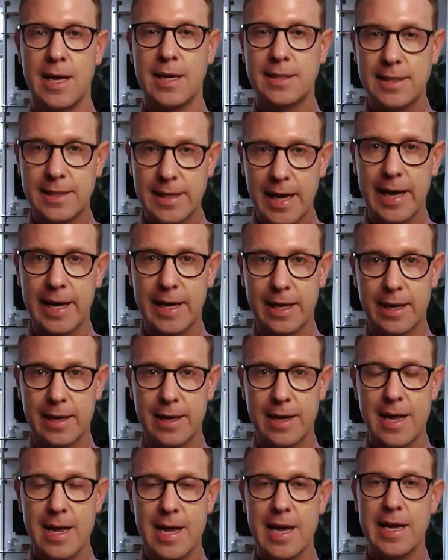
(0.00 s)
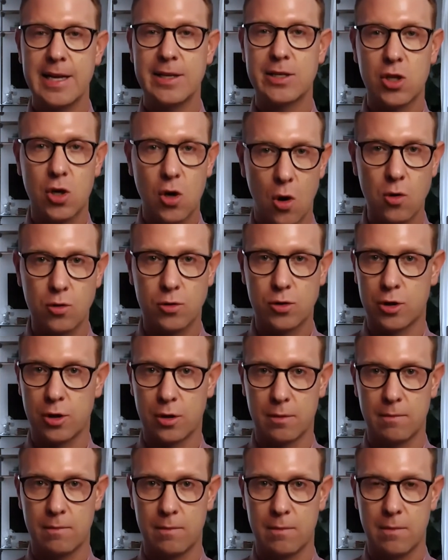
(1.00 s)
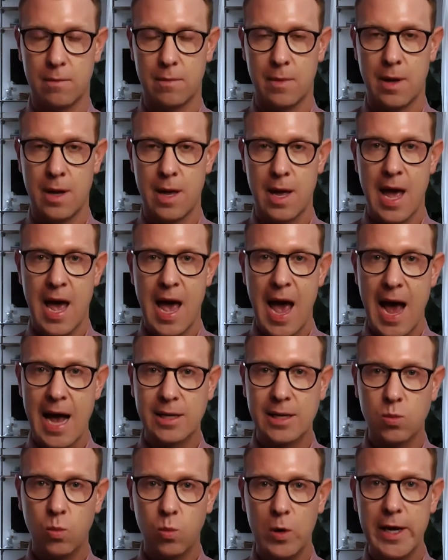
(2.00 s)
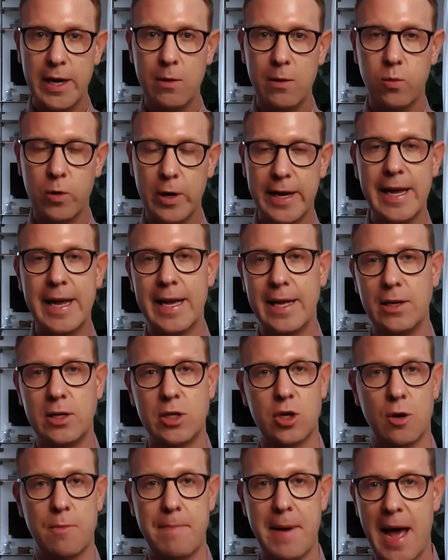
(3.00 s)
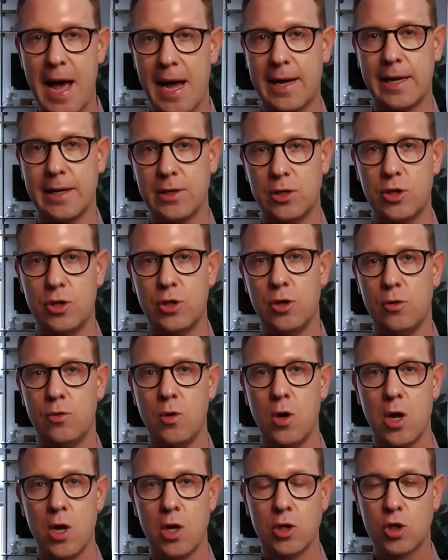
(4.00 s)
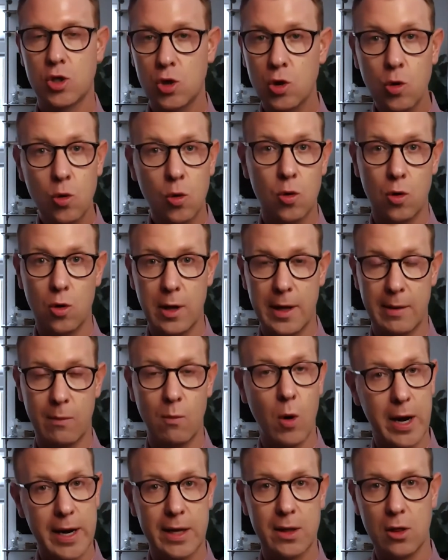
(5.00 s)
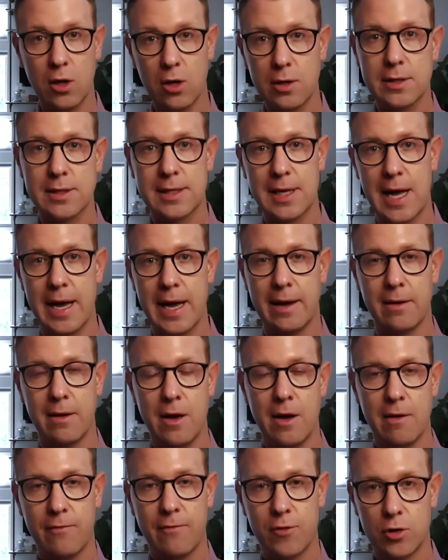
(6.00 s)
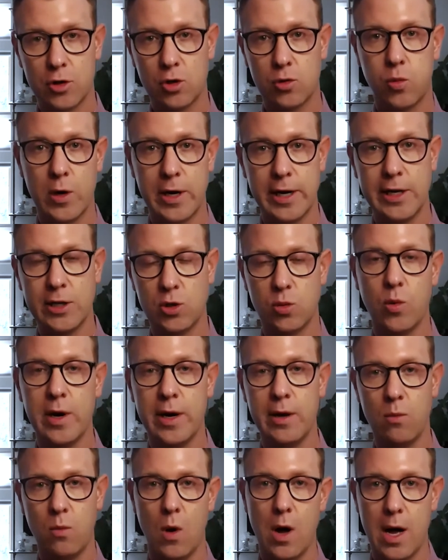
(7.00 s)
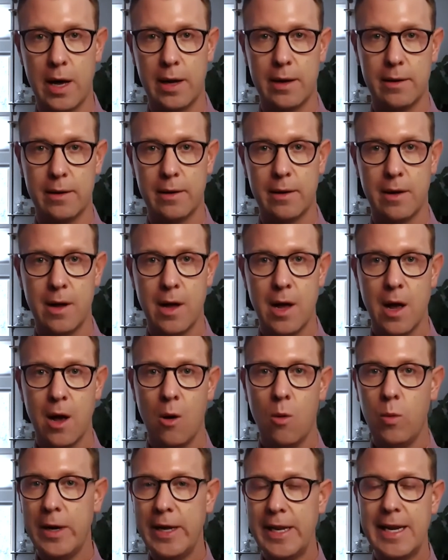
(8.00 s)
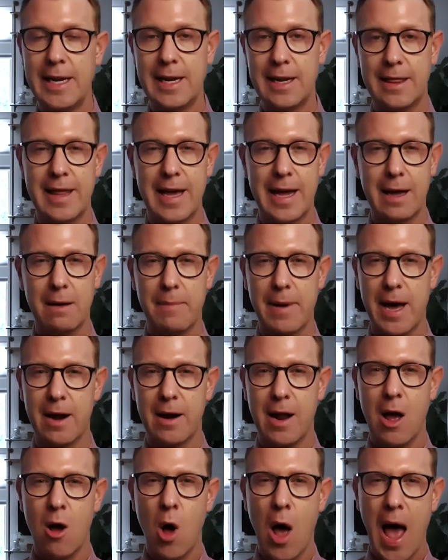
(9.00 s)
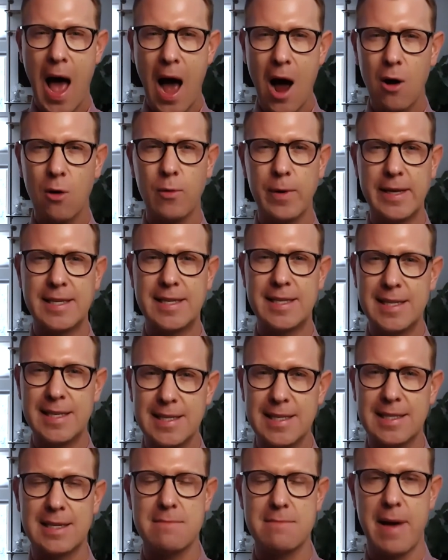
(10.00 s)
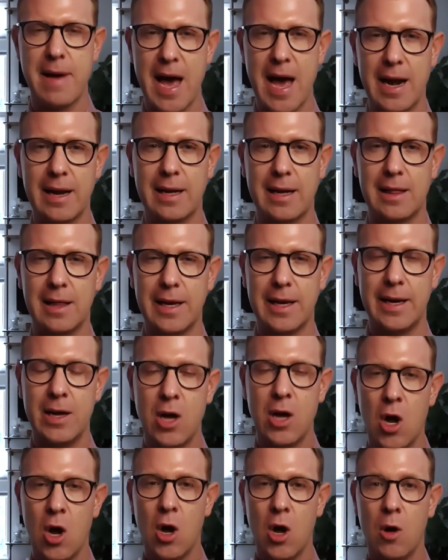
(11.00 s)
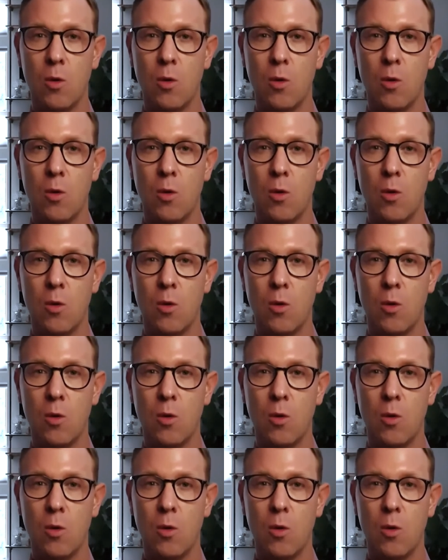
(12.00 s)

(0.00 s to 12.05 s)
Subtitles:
Second is culture. As we re-enter back into school and what it looks like for 2021, we need to think about how are we systematically